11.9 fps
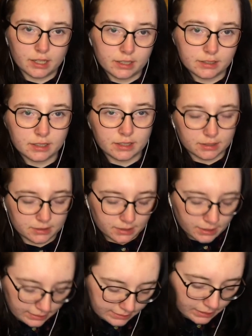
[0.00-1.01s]
a
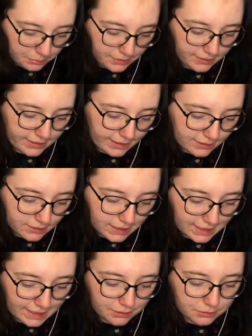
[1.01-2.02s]
couple of
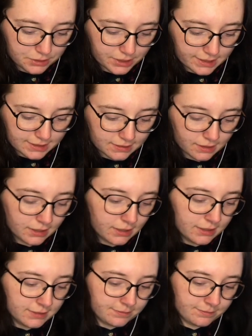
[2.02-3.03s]
languages.
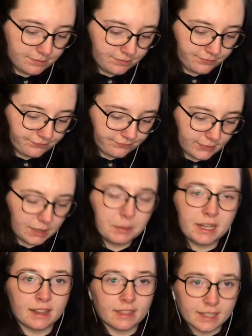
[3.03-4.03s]
I'm
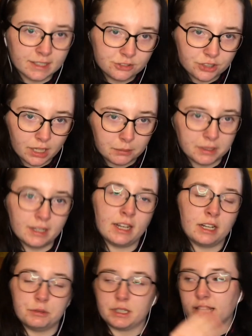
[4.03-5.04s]
mainly thinking German, and I
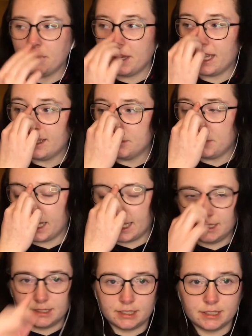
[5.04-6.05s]
want to get back
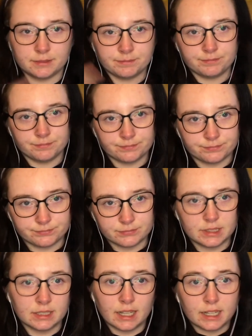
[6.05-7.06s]
into
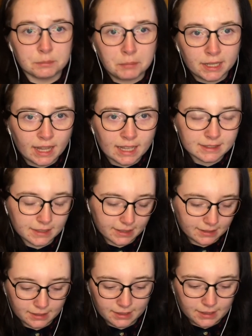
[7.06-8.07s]
learning my
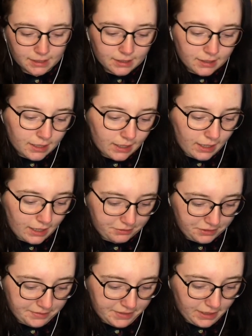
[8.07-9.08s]
Latin and
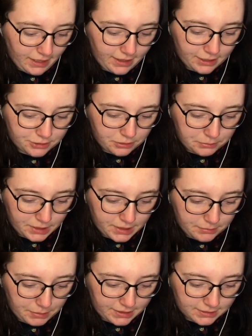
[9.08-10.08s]
everything like that, so I'm going to
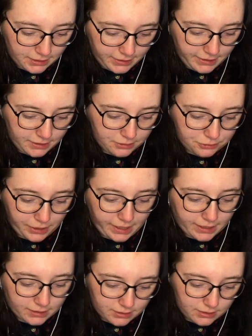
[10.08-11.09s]
basically track
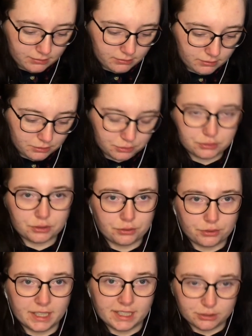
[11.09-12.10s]
or do
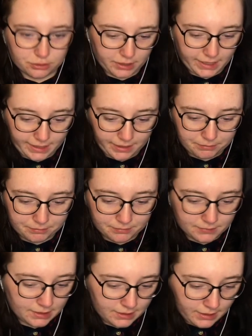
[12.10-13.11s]
things on here.
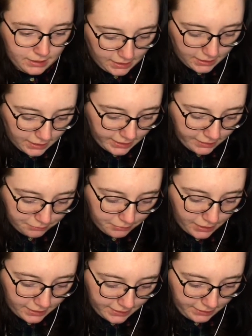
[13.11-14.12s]
And then I have
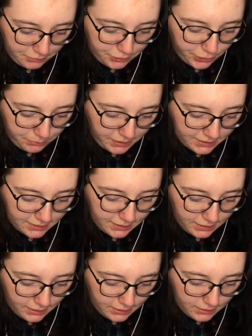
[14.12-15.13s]
writing, which I'm basically
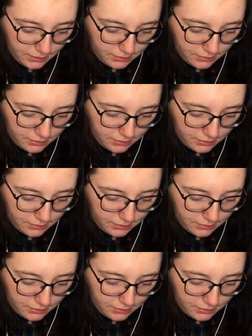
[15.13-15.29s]
going